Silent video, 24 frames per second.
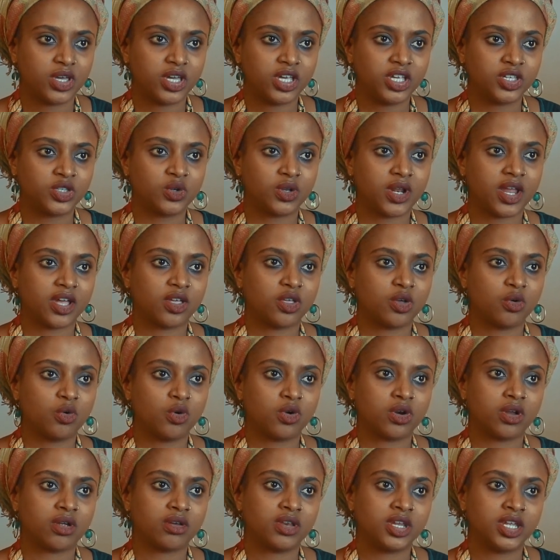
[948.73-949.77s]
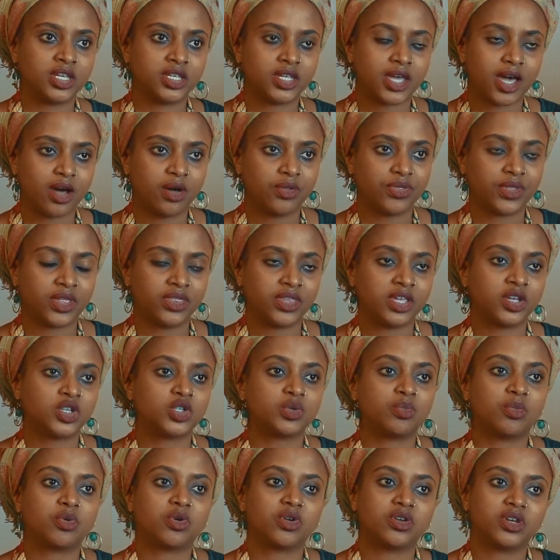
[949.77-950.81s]
It's not like you're gonna need health and then
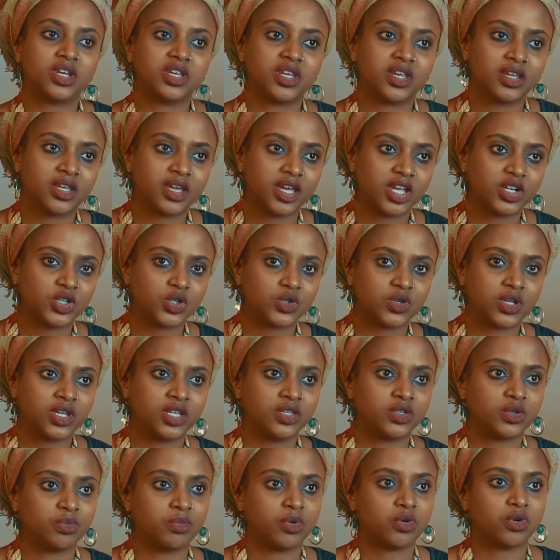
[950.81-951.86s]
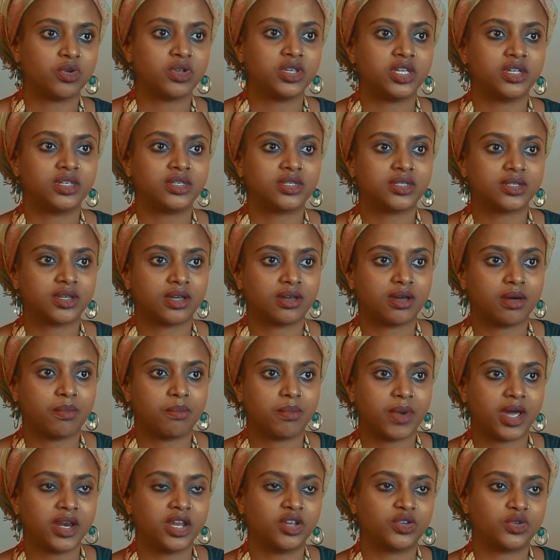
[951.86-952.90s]
tomorrow you need education and then tomorrow you need
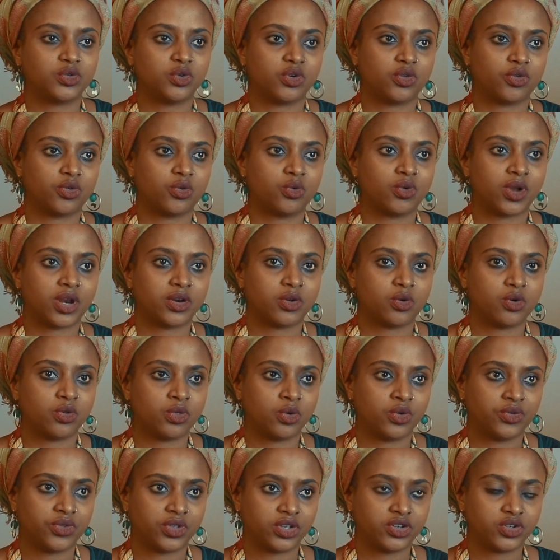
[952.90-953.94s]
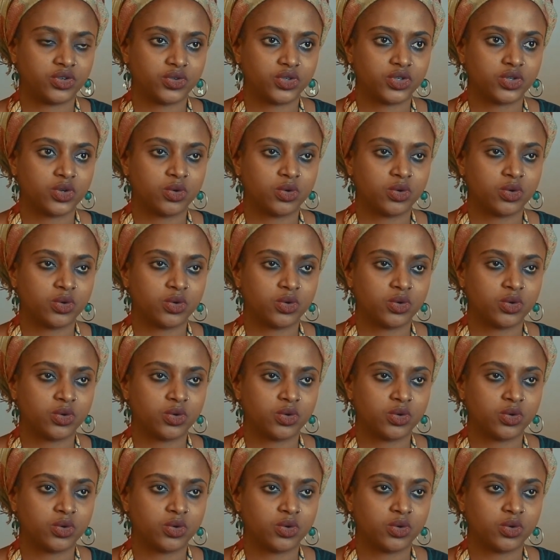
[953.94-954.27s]
money to go to school and all those issues.